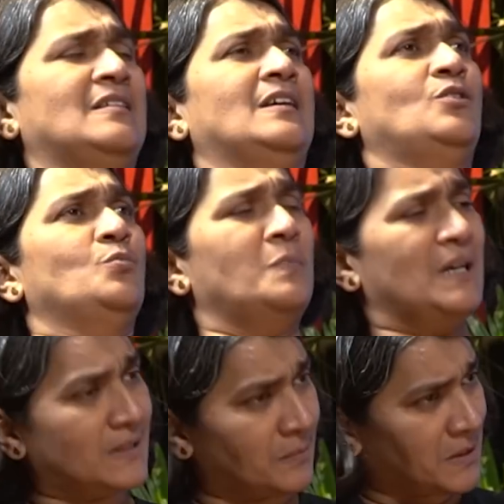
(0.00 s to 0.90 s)
Like you
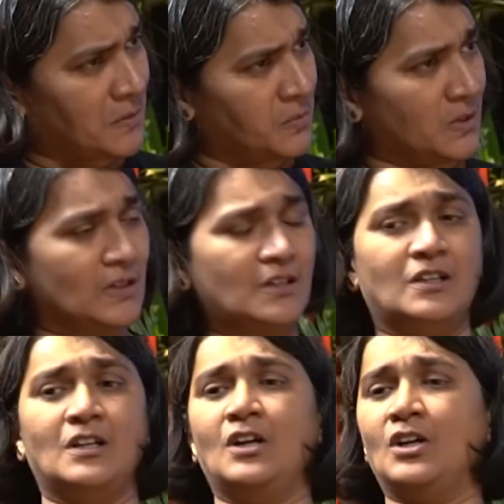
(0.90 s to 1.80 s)
make something work,
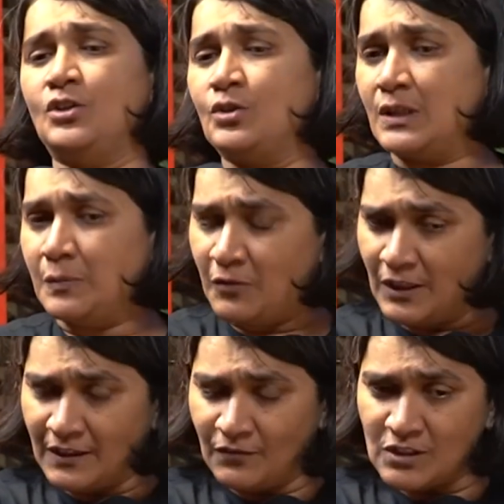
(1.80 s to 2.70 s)
you keep
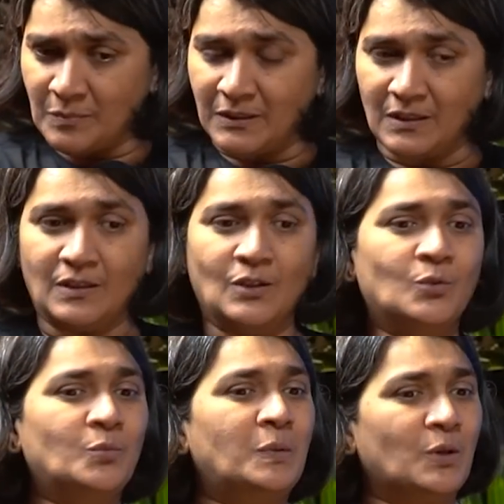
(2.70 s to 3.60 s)
working for something
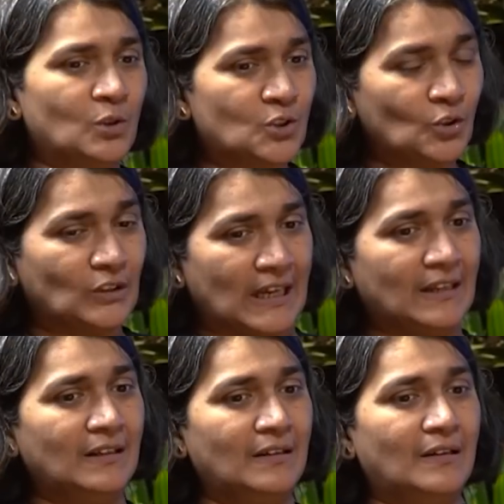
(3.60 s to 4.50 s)
new, but also
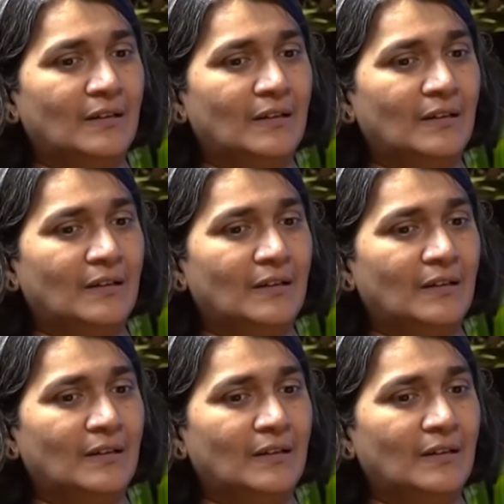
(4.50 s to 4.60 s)
then